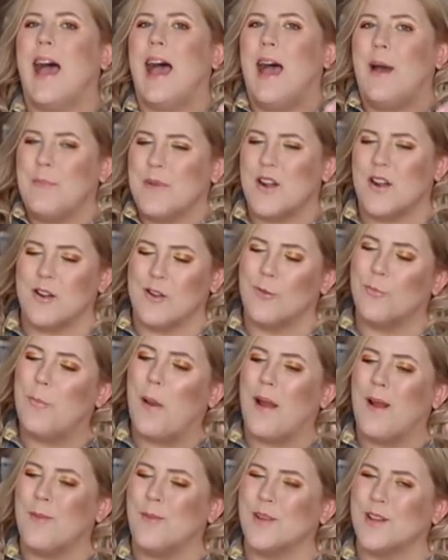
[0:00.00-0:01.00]
I'm an Arnold
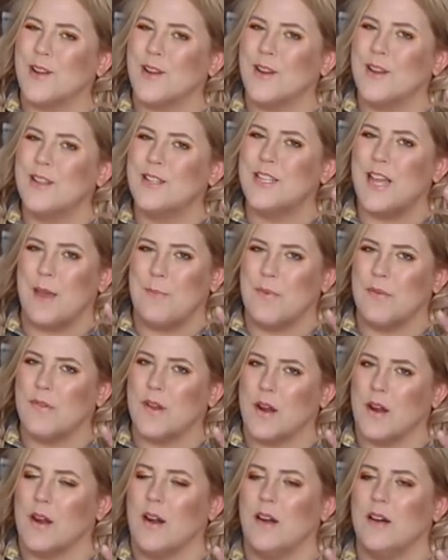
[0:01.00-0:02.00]
Palmer type of
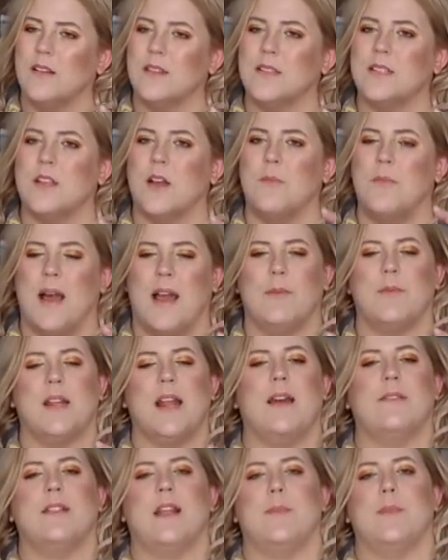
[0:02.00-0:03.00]
girl, so mine would
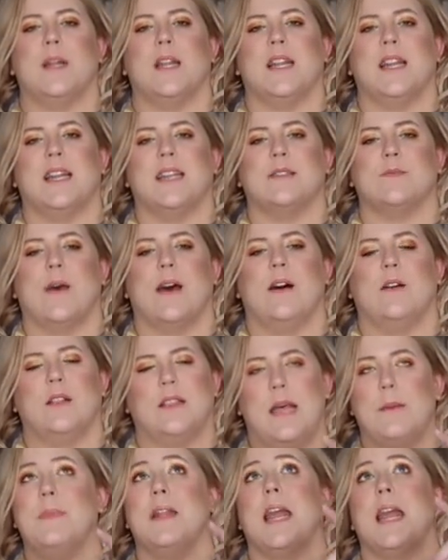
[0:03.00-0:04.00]
have lemon in it as well.
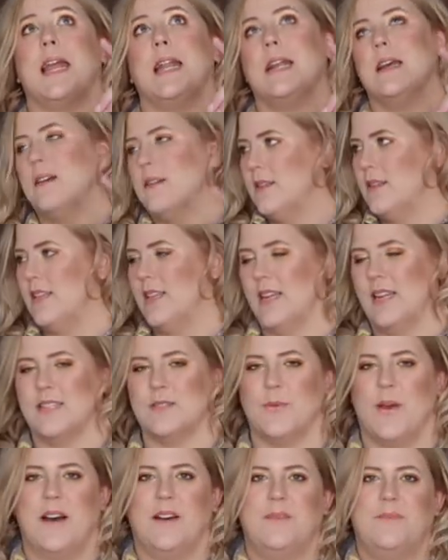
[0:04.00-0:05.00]
Lemonade in it
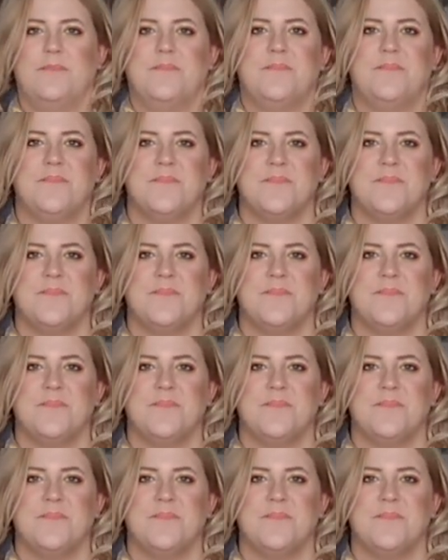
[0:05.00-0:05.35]
as well.